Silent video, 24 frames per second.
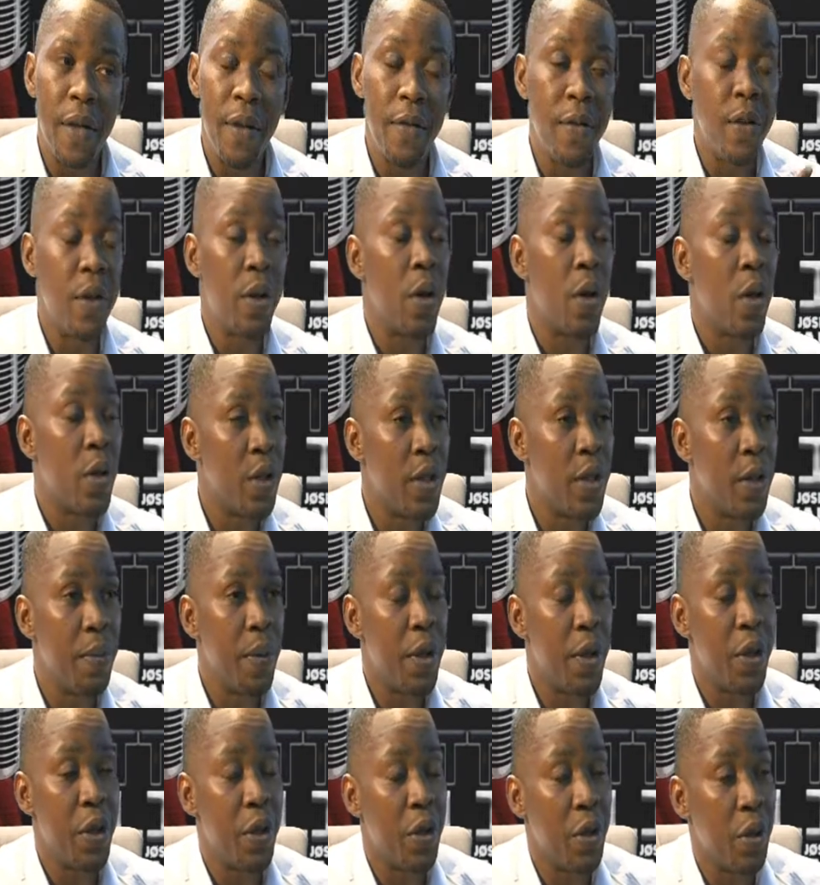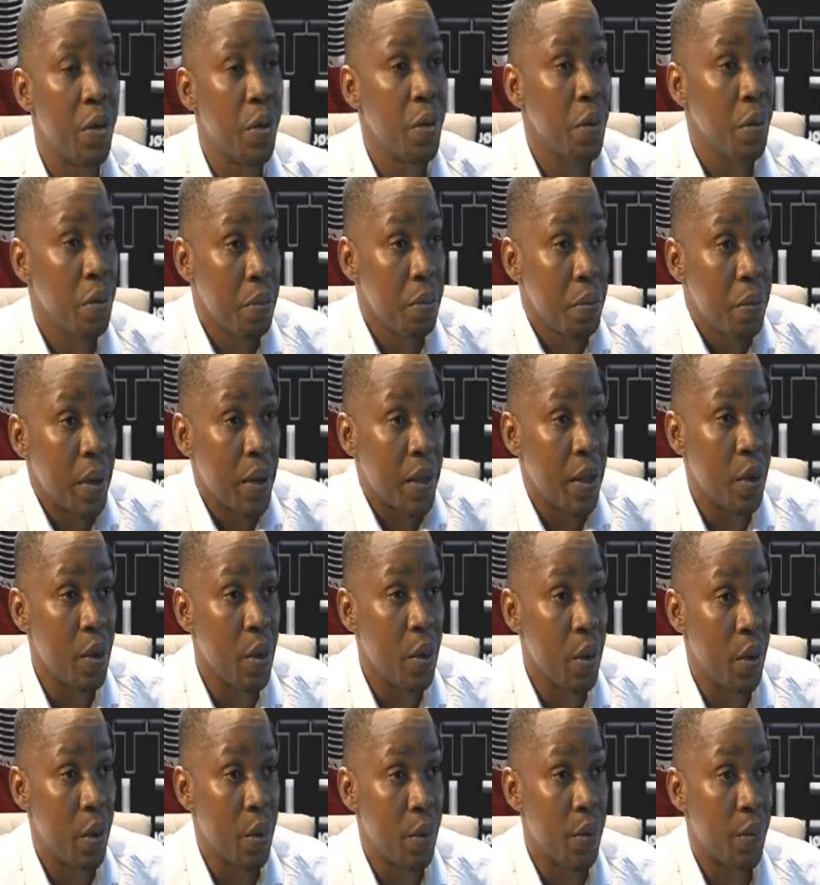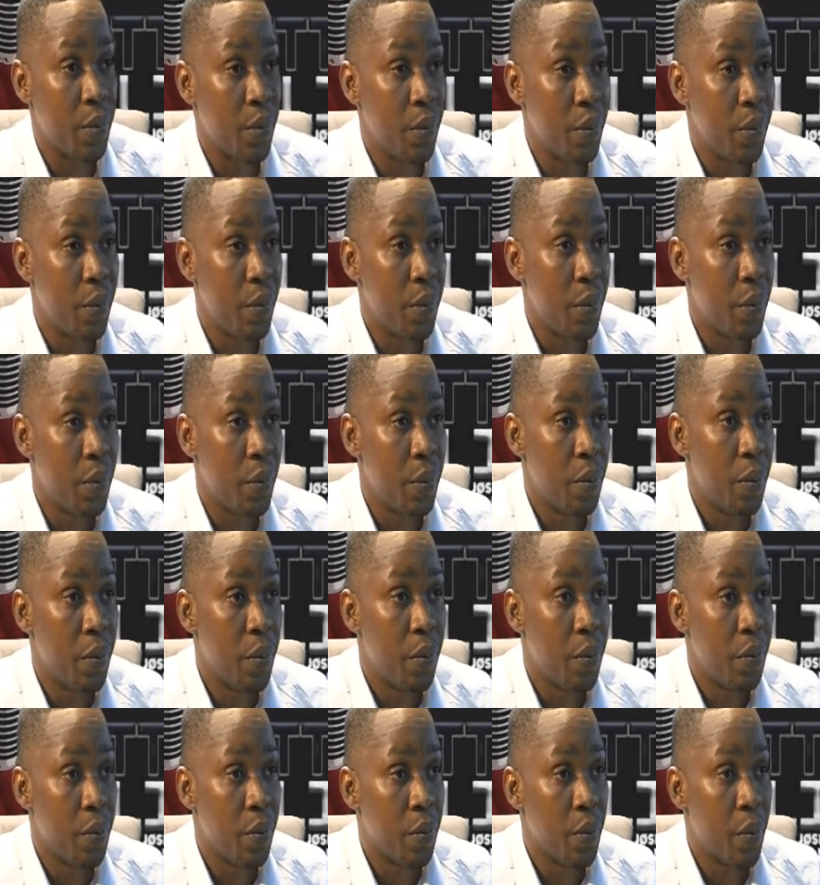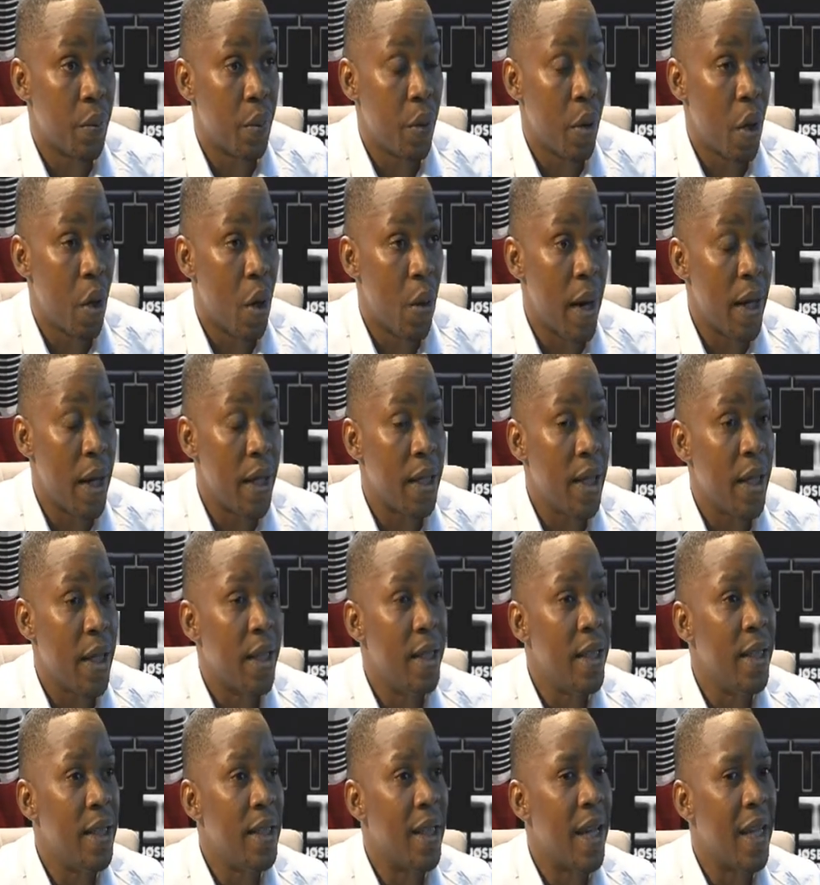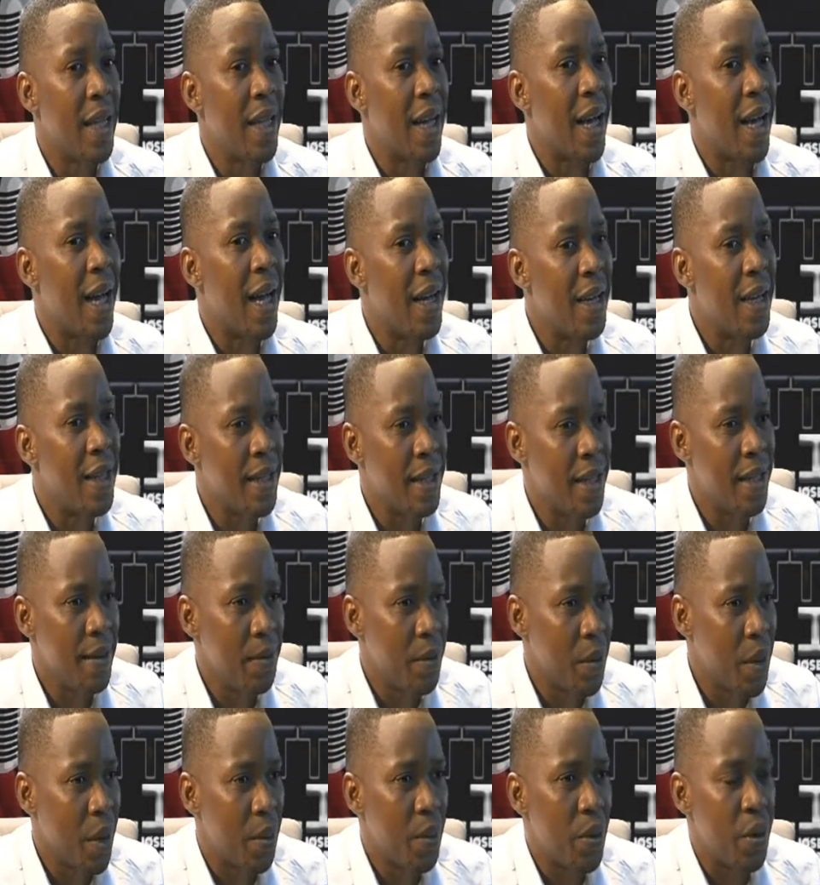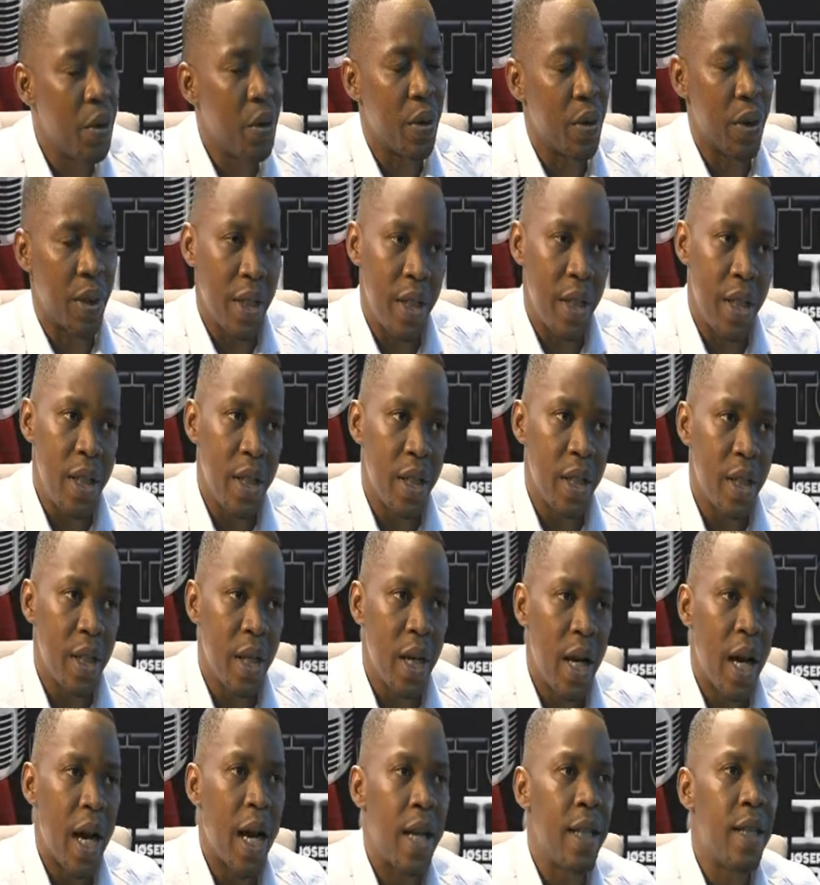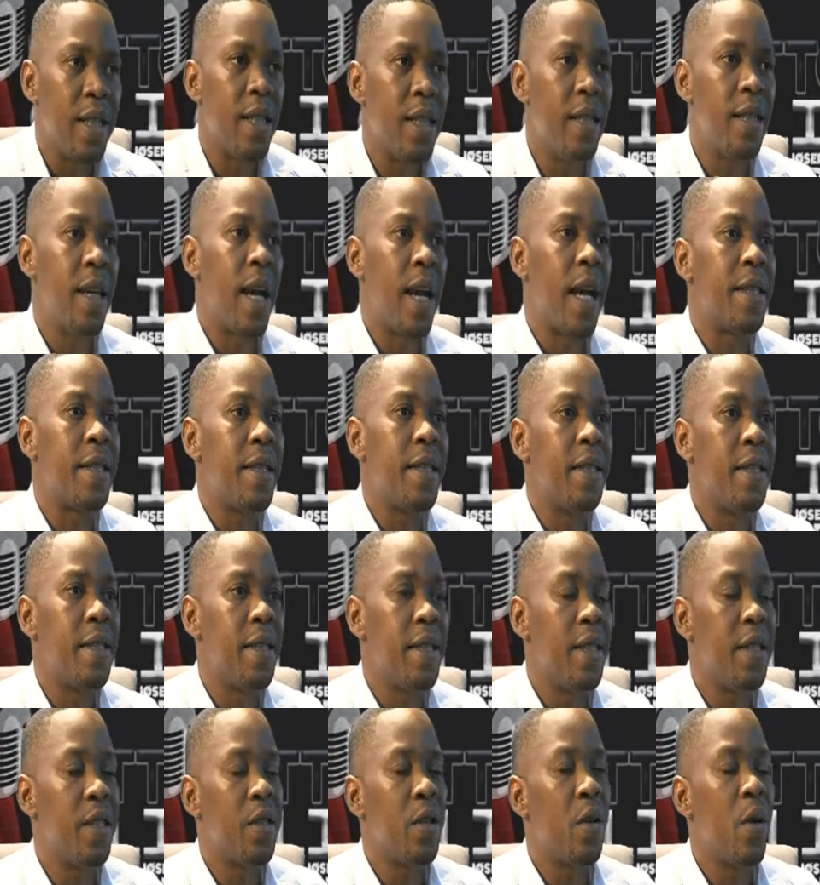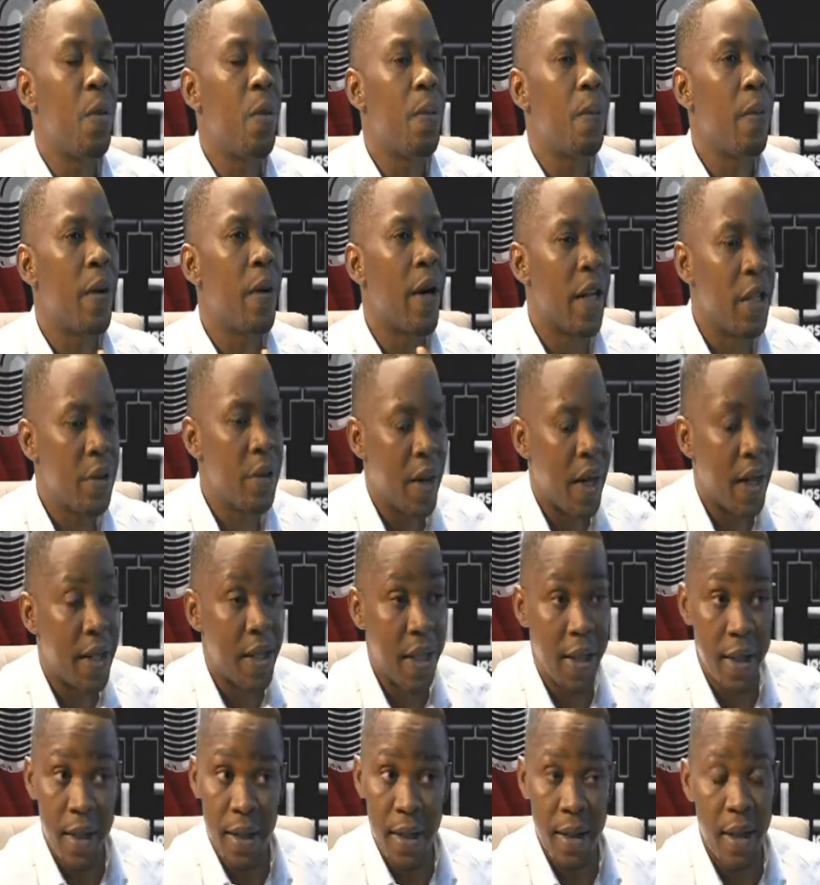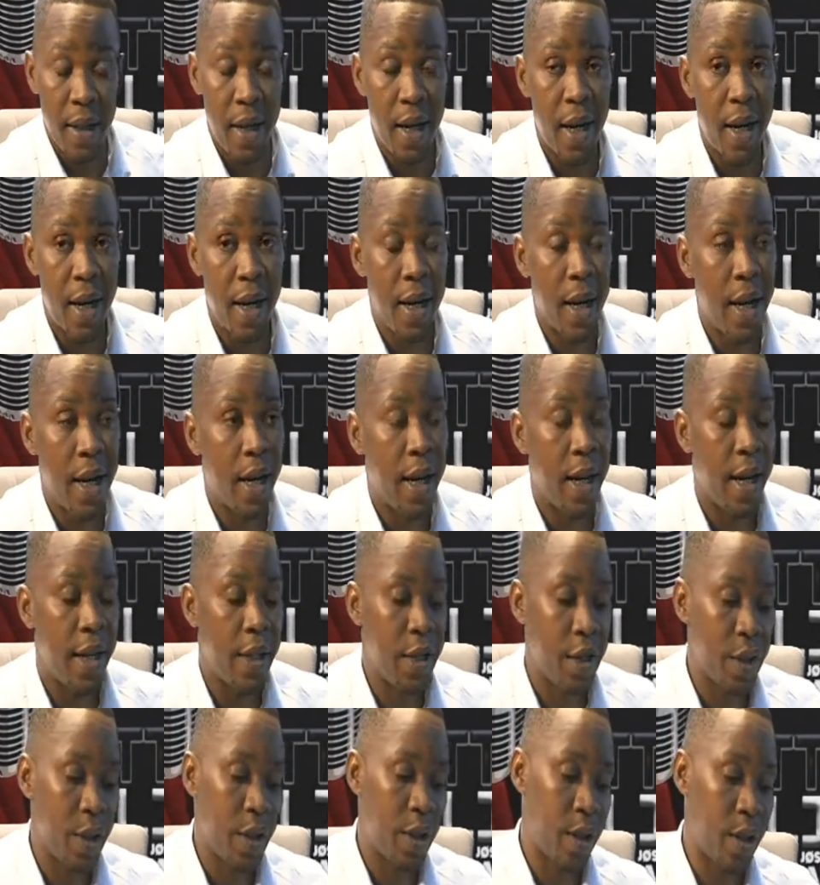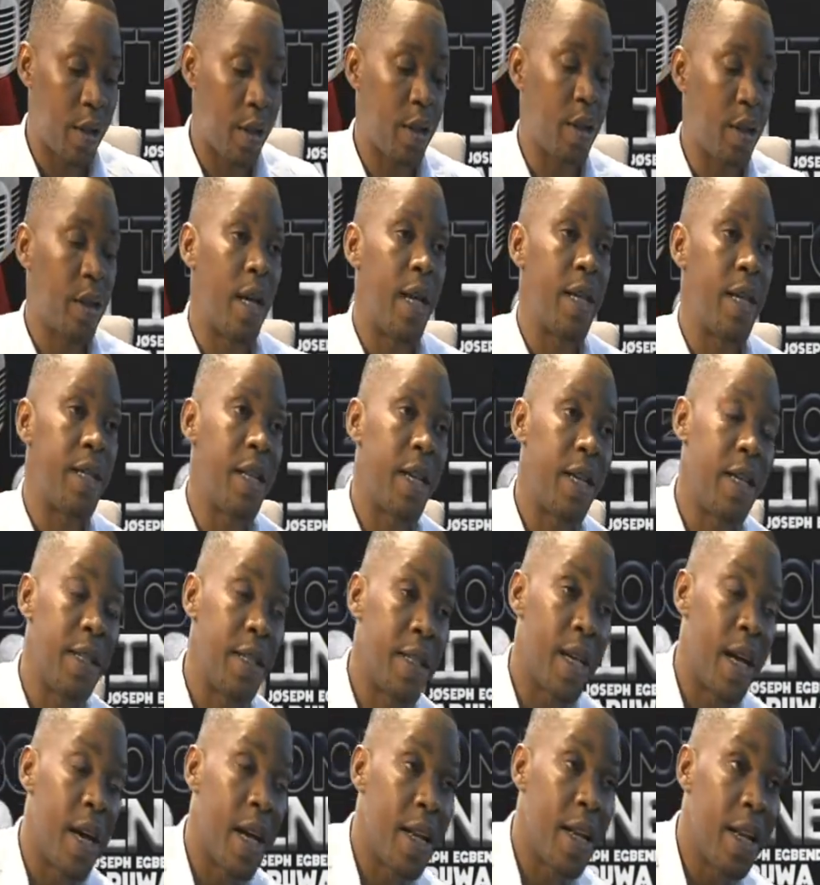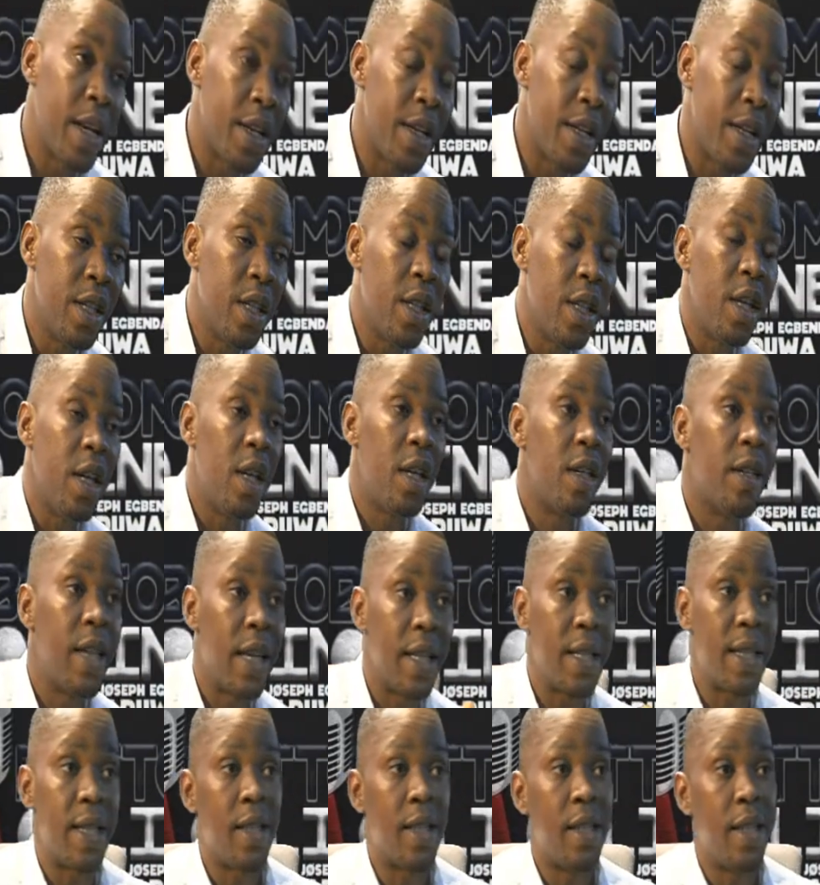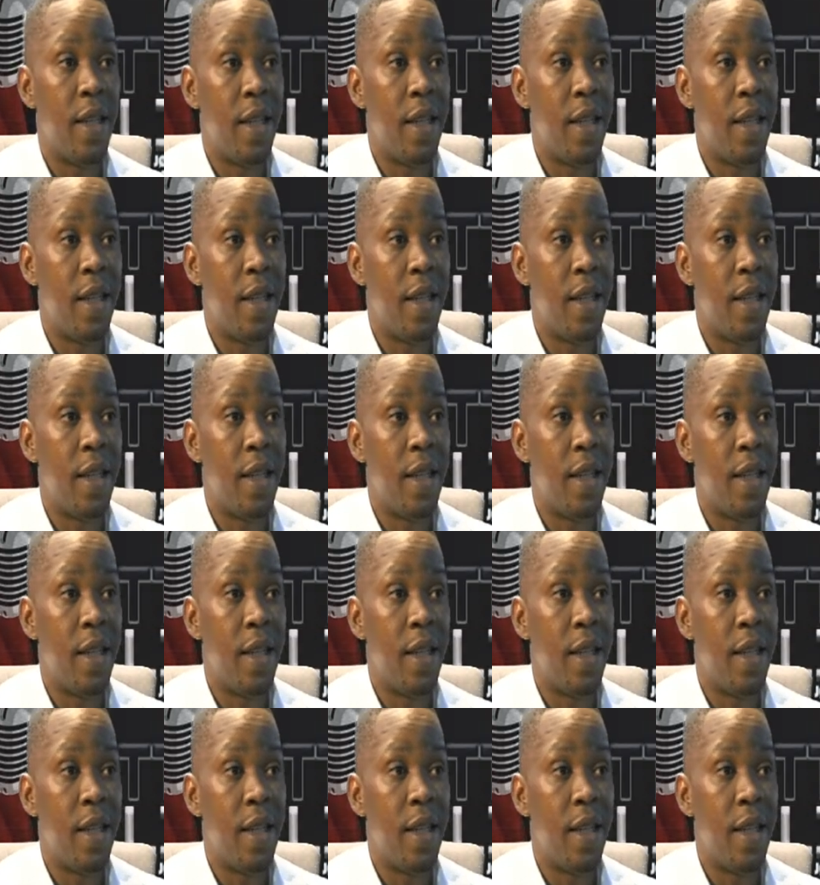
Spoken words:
even constipation do stool. All right, these are the early symptoms you see, and as the disease goes gradual, as I said it earlier, that